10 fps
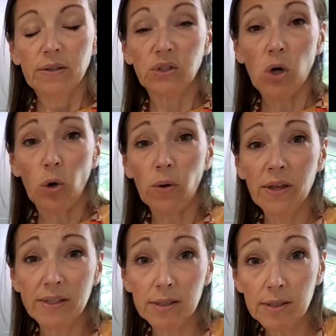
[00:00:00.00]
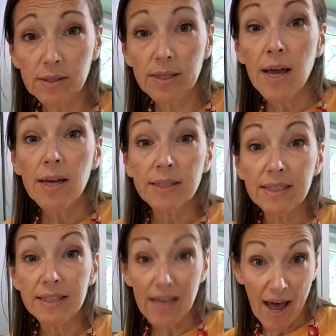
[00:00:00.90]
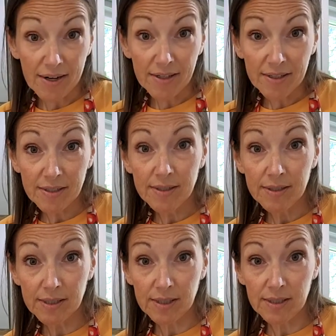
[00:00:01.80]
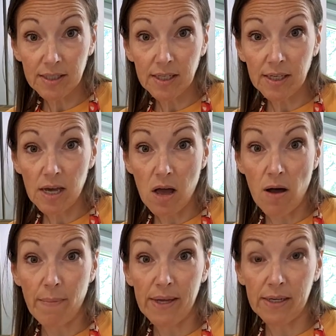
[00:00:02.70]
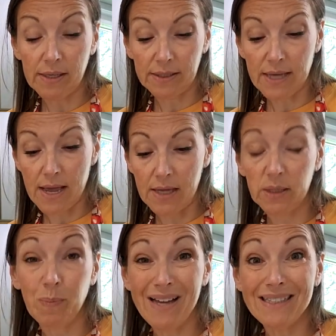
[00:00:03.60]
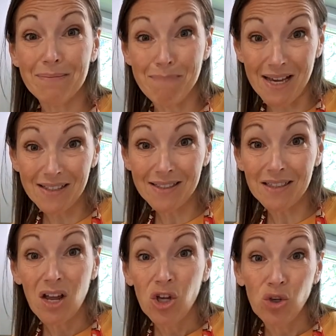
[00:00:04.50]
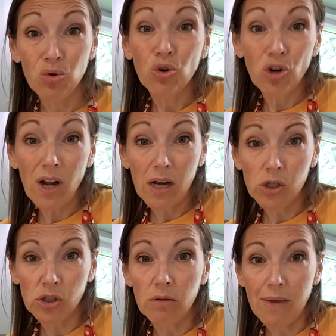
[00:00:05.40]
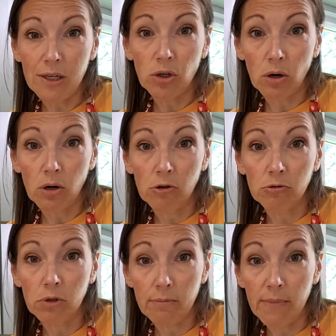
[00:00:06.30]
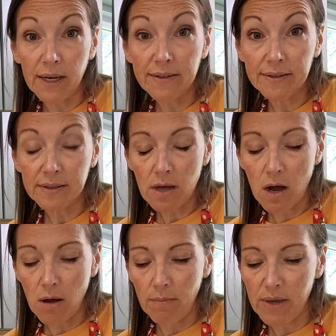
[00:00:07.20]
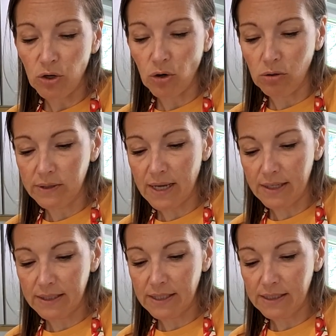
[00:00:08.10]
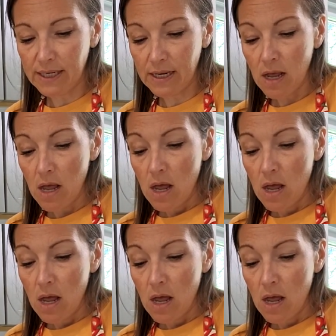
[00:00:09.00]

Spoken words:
So this is Za'atar seasoning. It is a spice mix. You could actually make your own mix, make your own Za'atar seasoning.